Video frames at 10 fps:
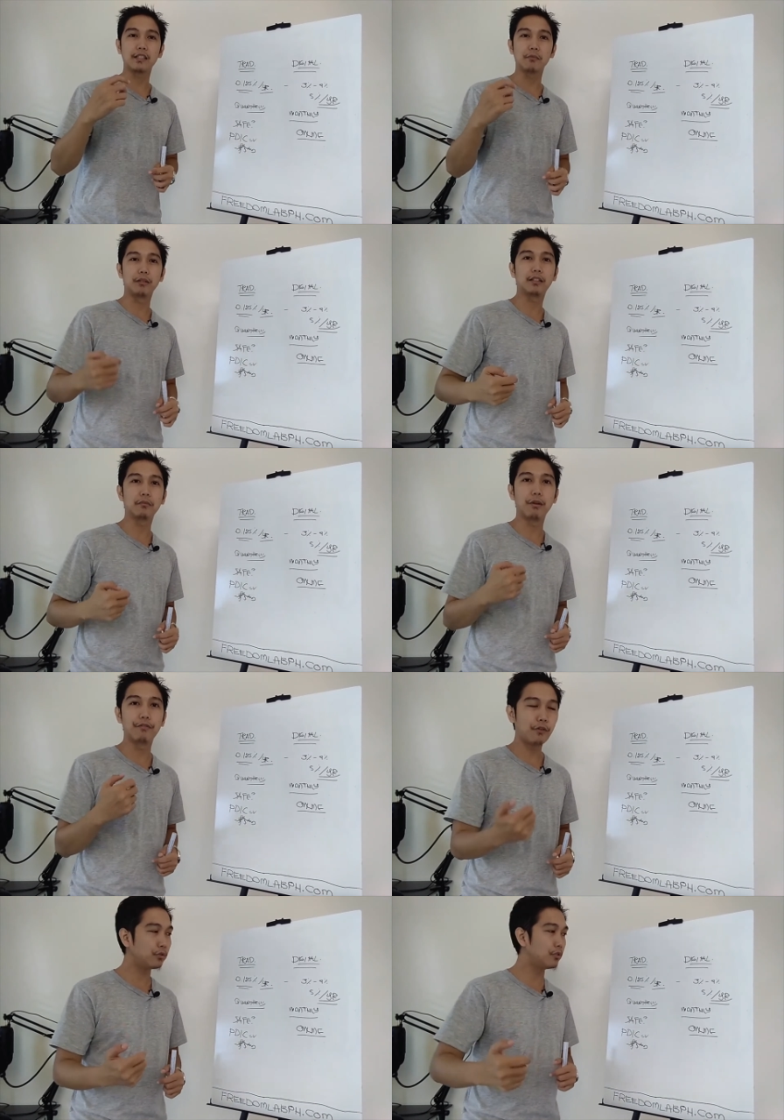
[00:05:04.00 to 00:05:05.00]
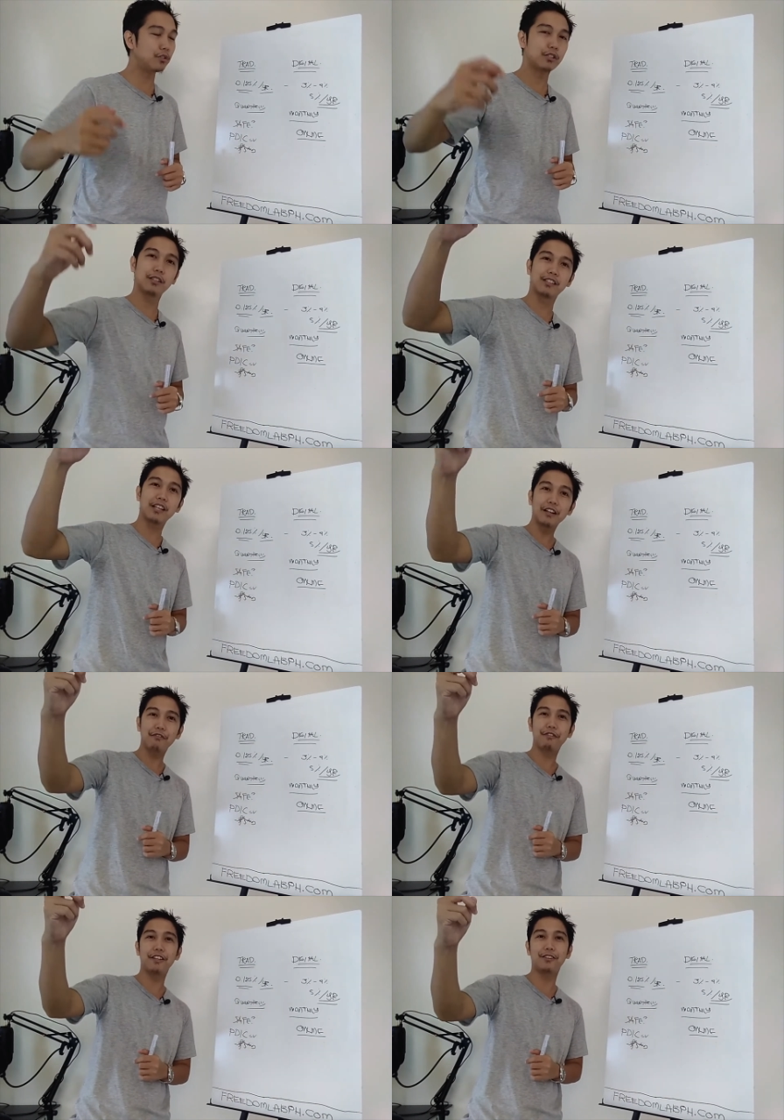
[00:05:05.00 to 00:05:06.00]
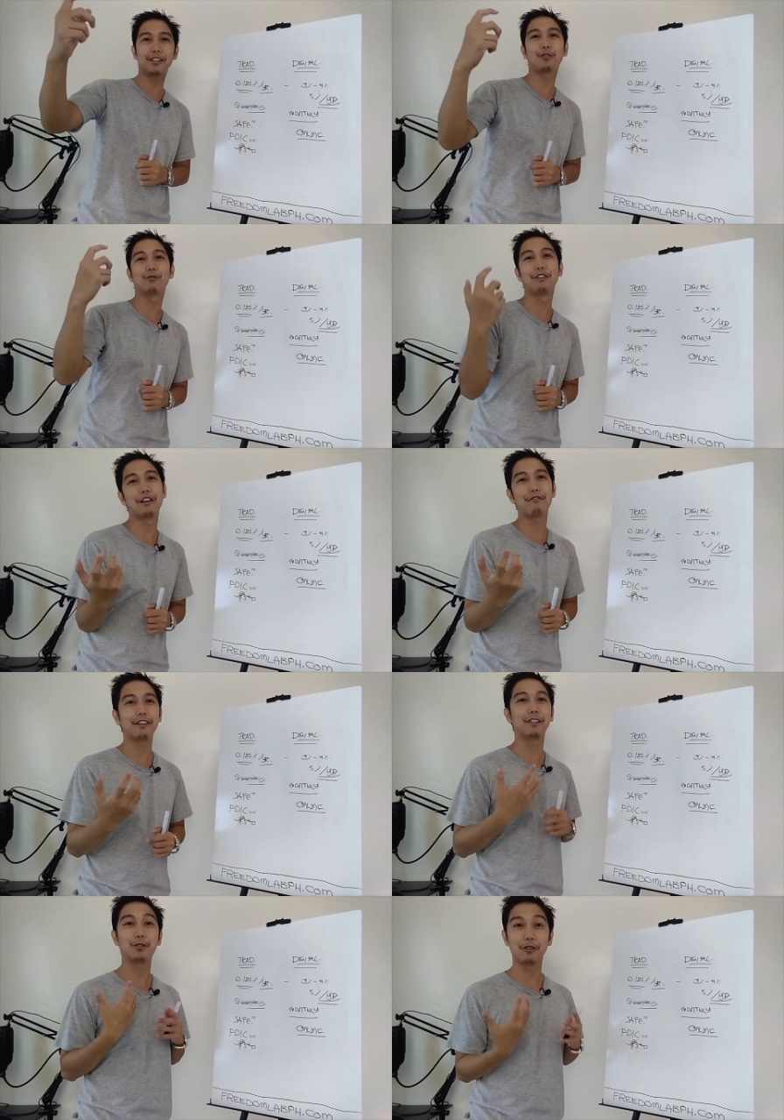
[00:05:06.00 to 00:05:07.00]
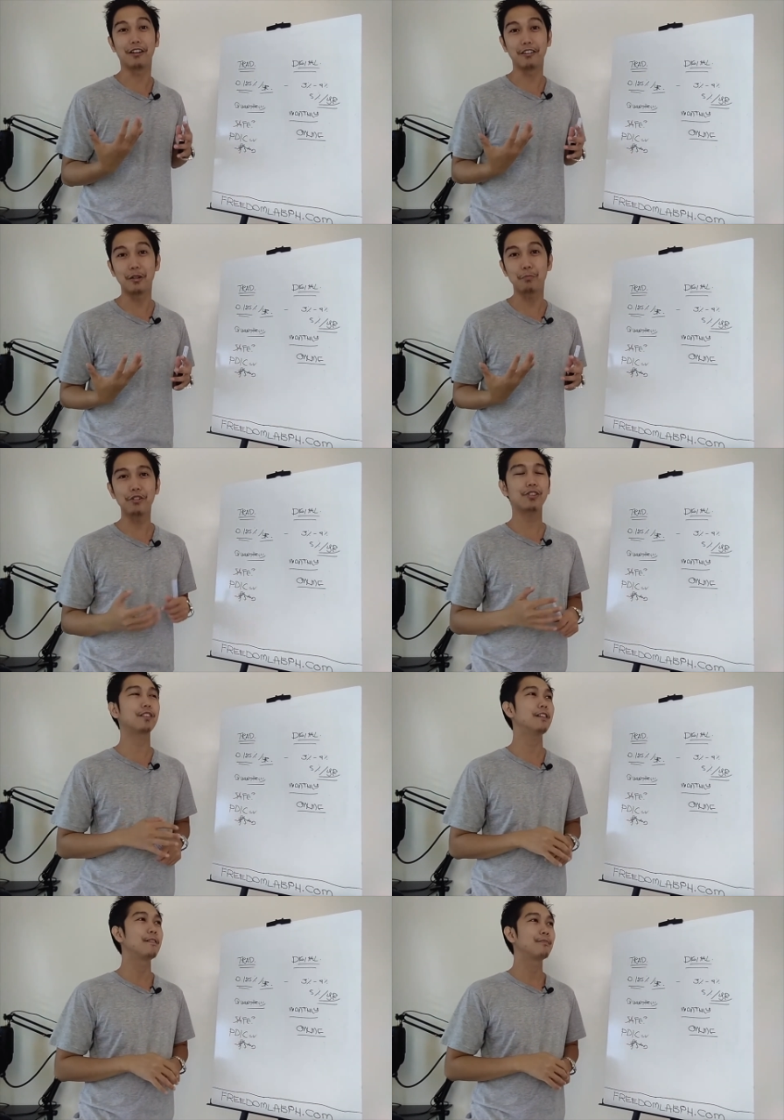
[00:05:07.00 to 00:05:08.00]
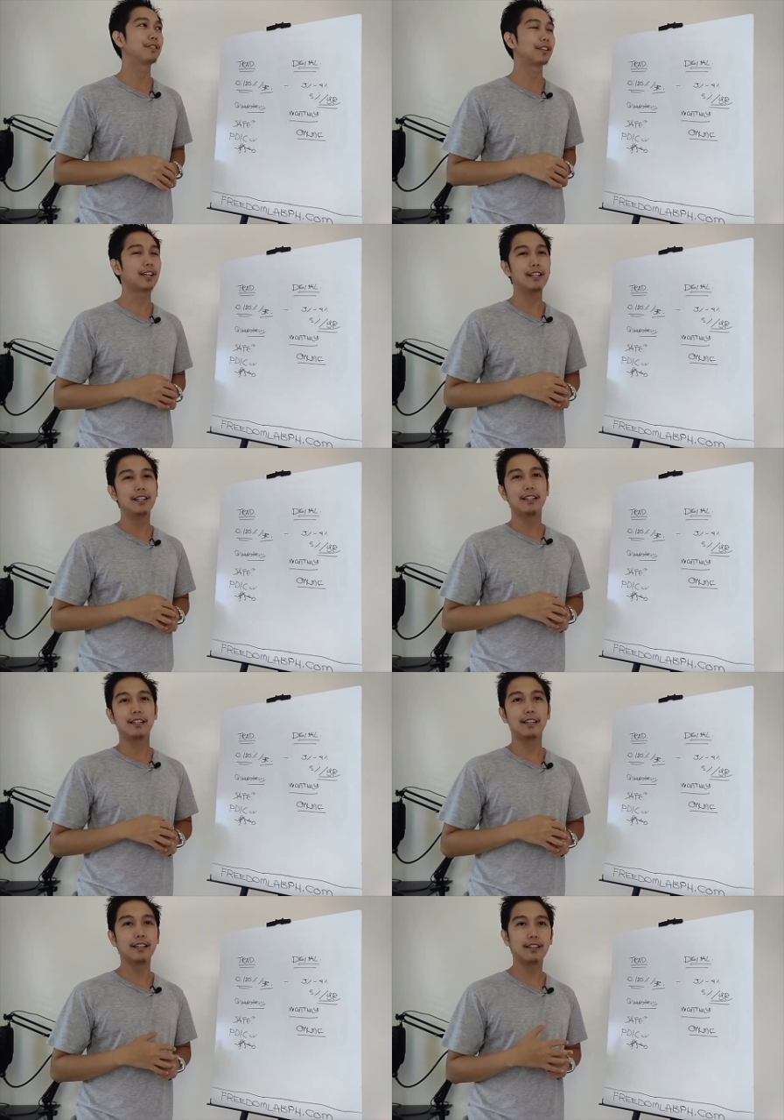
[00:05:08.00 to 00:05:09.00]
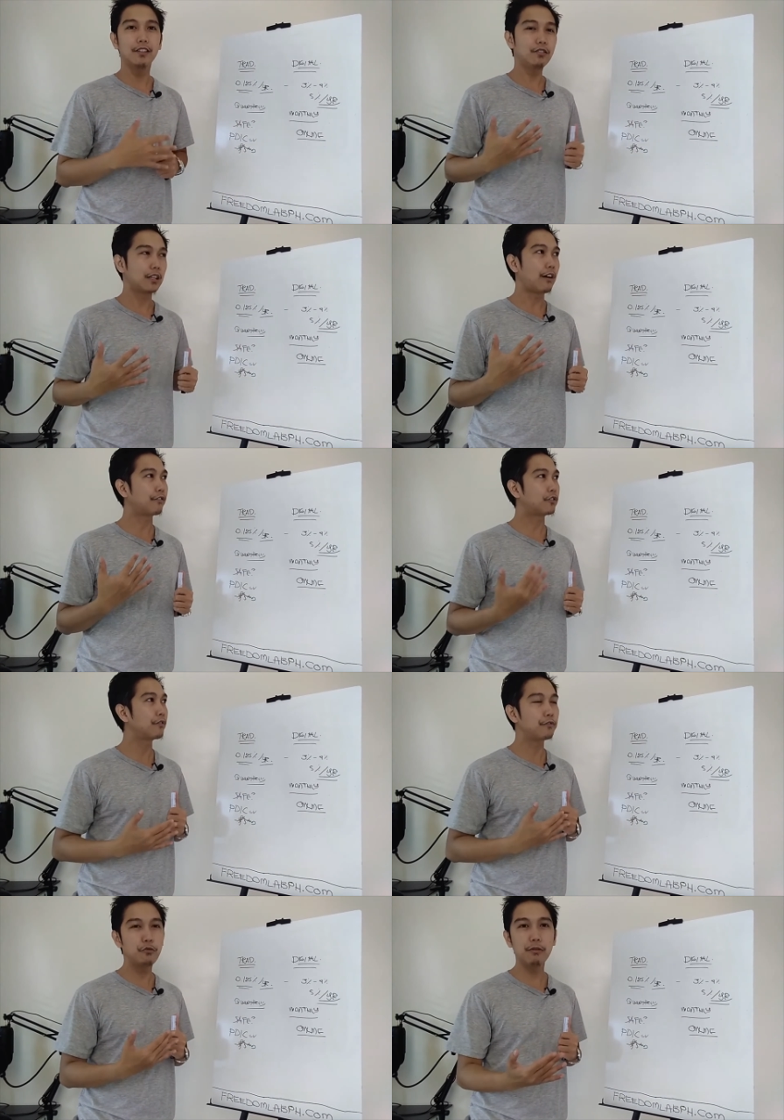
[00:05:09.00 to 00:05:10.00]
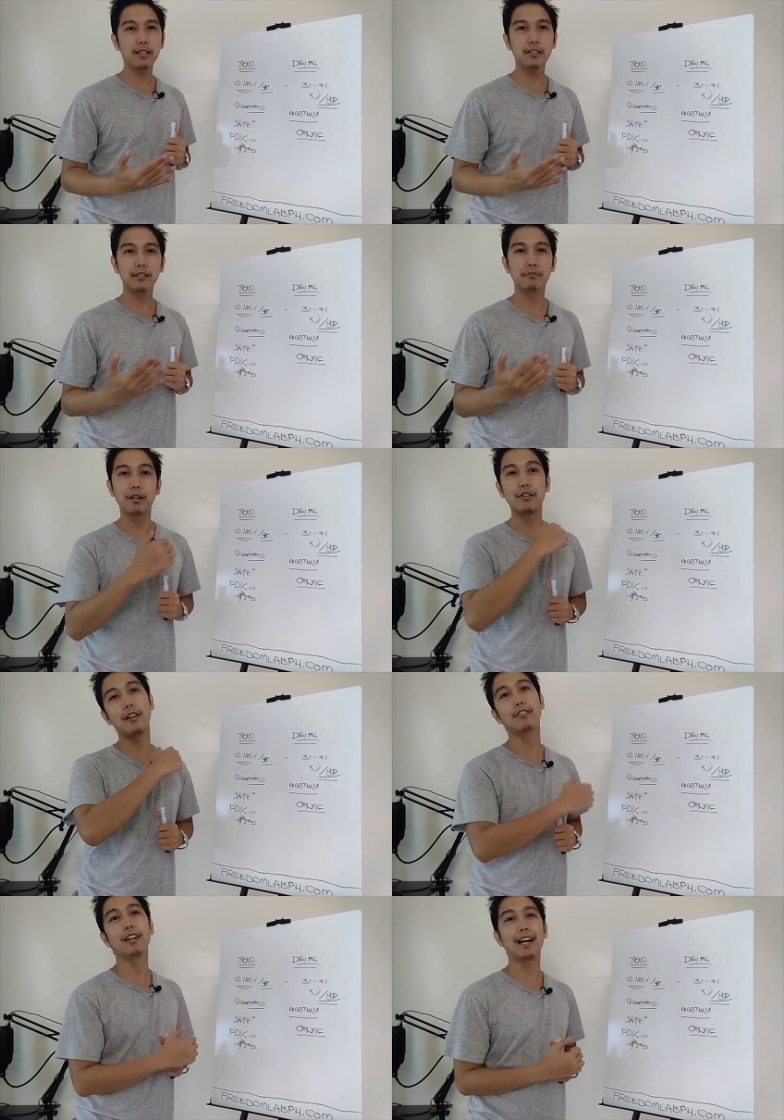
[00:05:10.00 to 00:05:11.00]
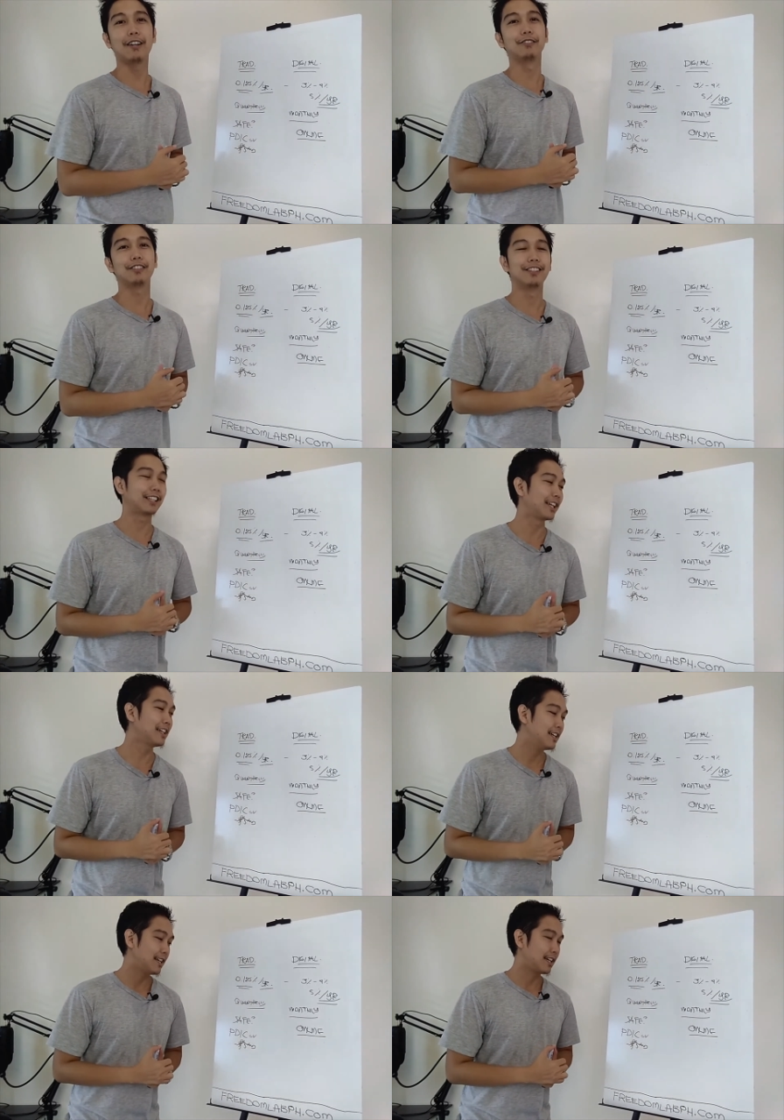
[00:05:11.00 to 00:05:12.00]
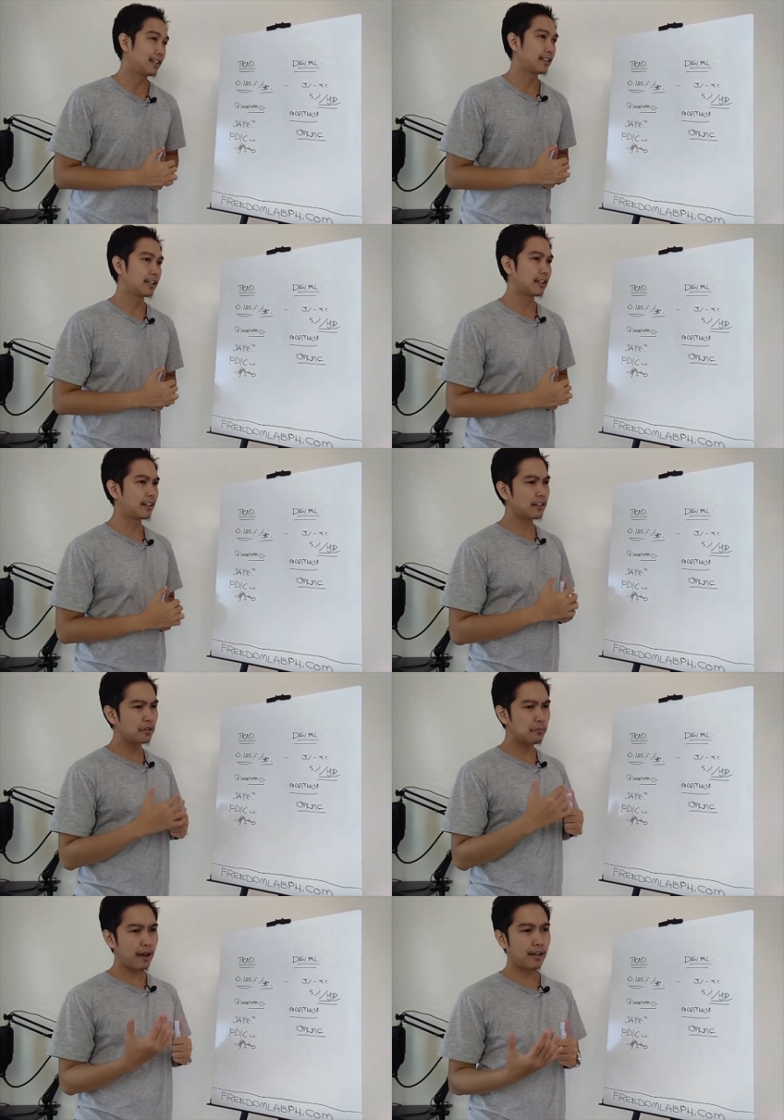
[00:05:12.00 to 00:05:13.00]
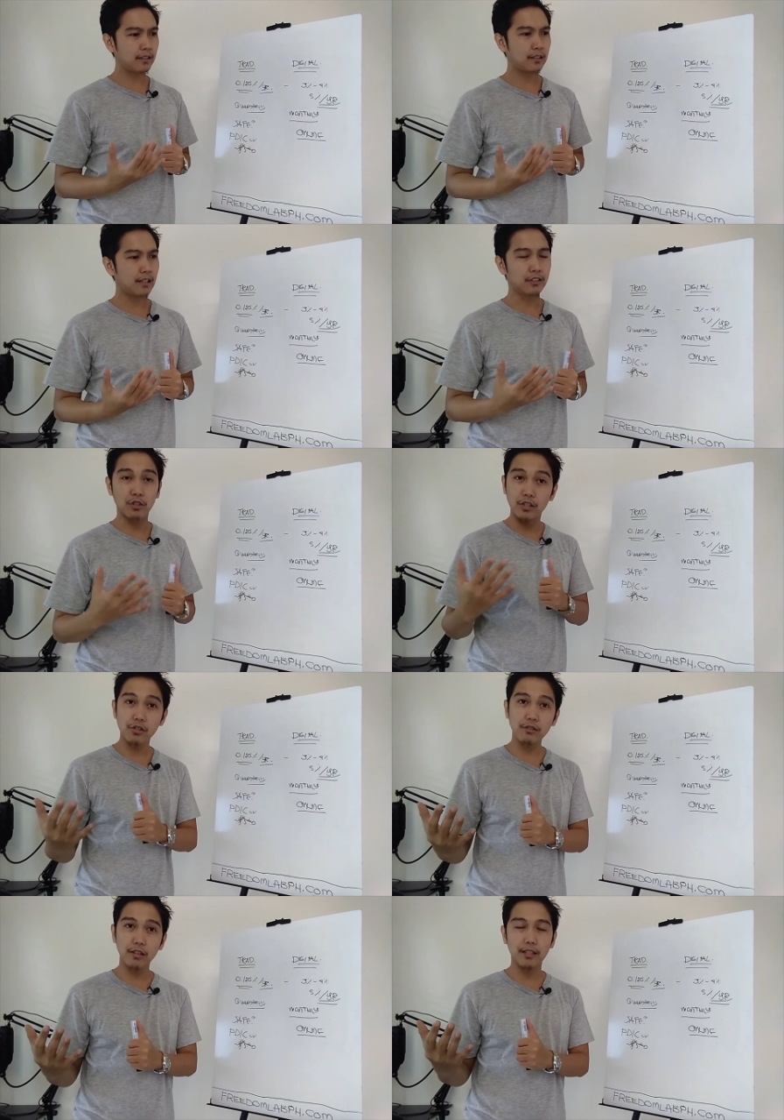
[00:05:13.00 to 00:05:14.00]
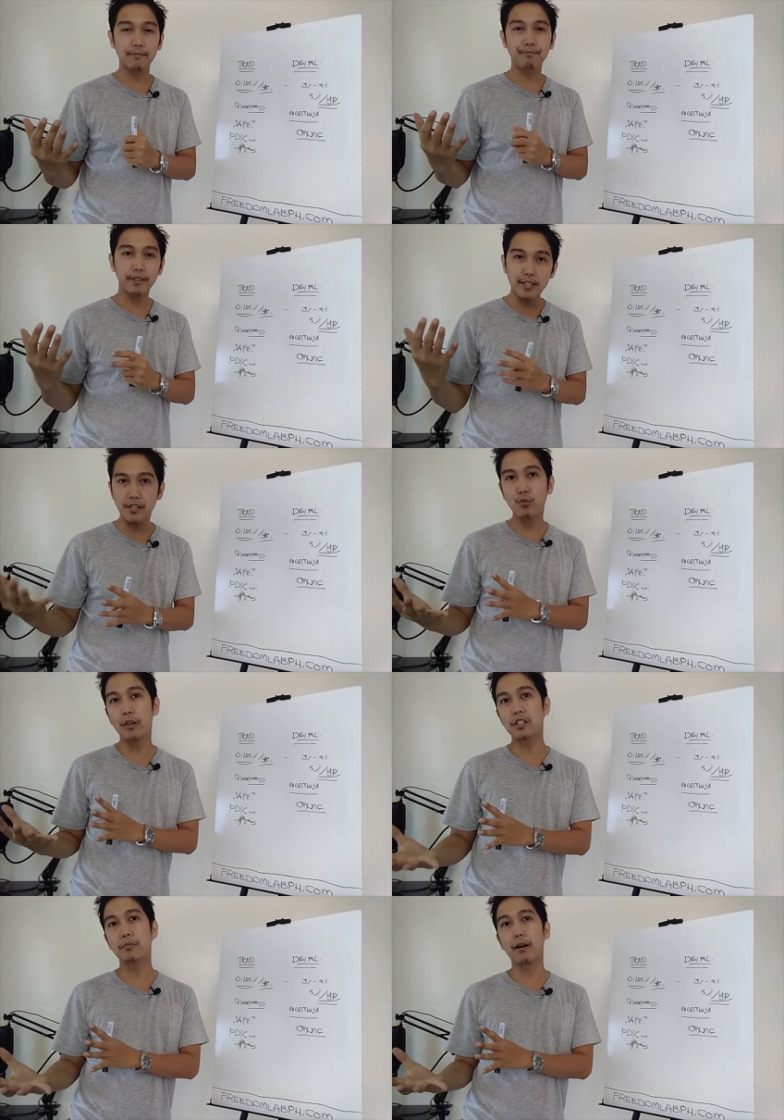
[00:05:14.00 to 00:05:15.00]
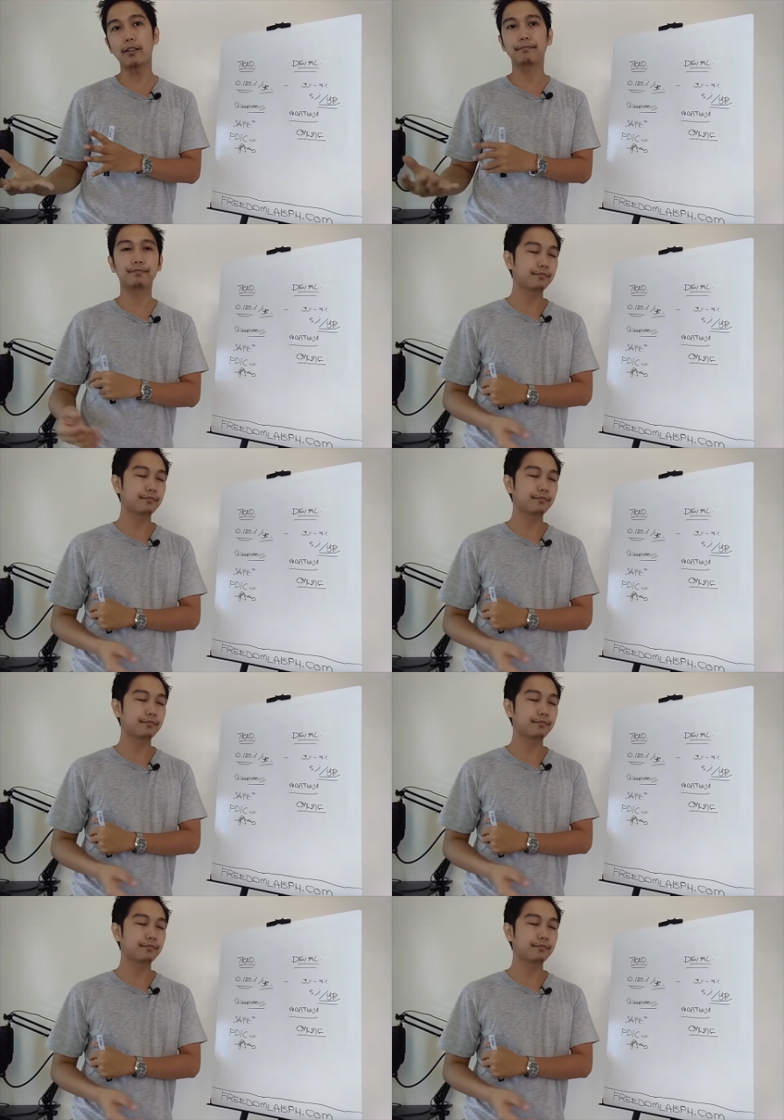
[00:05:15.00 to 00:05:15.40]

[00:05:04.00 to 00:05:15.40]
submitted my photos, nag-selfie, okay, to verify that you're a real person. Okay? And then, yun, after a few minutes, meron na akong account. Okay? And then, another bank na traditional, like East West Bank,